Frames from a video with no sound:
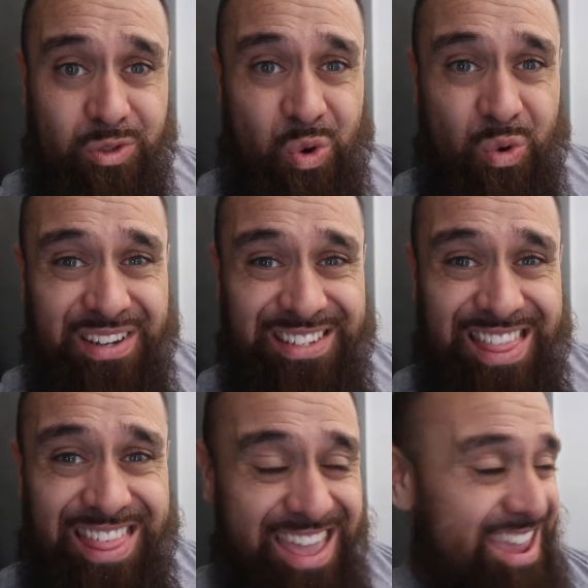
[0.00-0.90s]
always
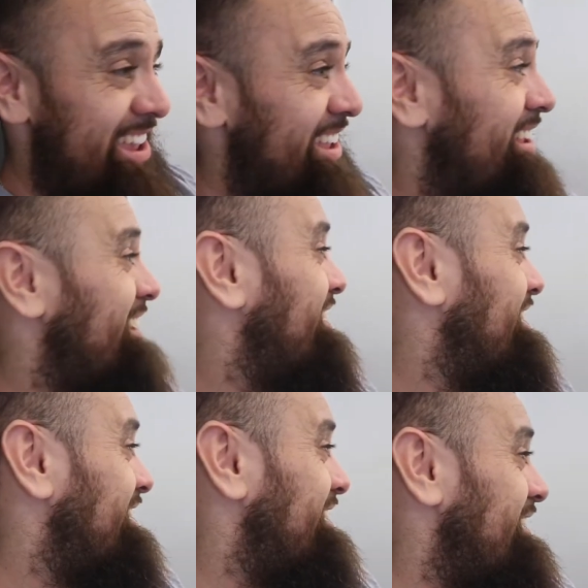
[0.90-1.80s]
there.
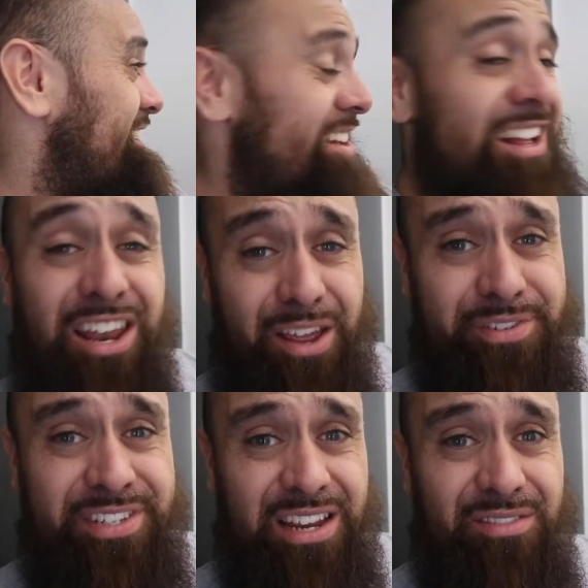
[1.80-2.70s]

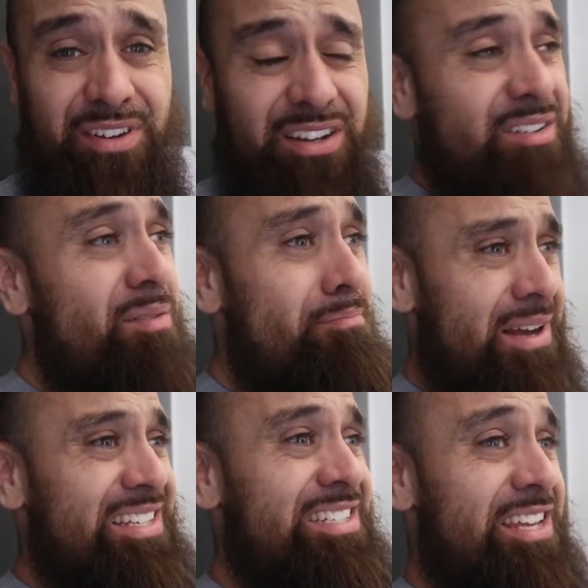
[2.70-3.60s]
Lifesaver,
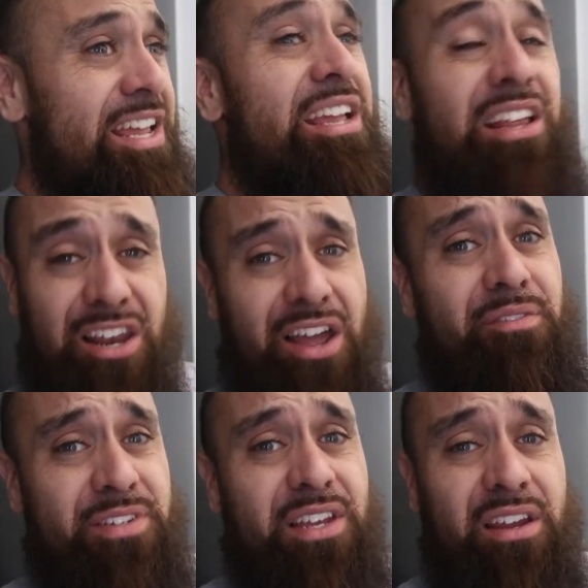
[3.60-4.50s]
must say,
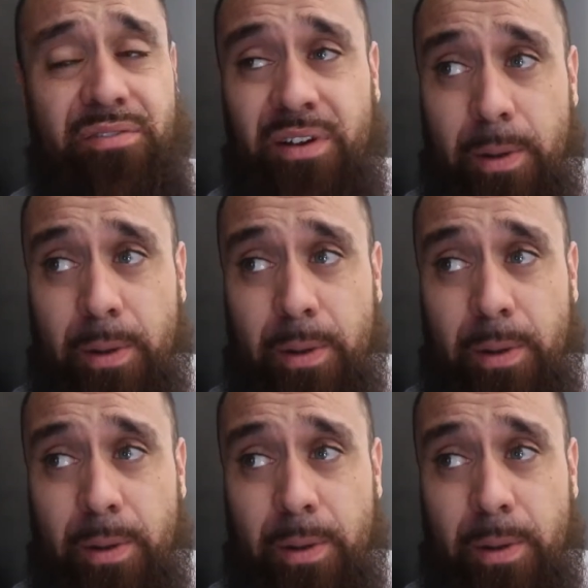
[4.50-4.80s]
lifesaver.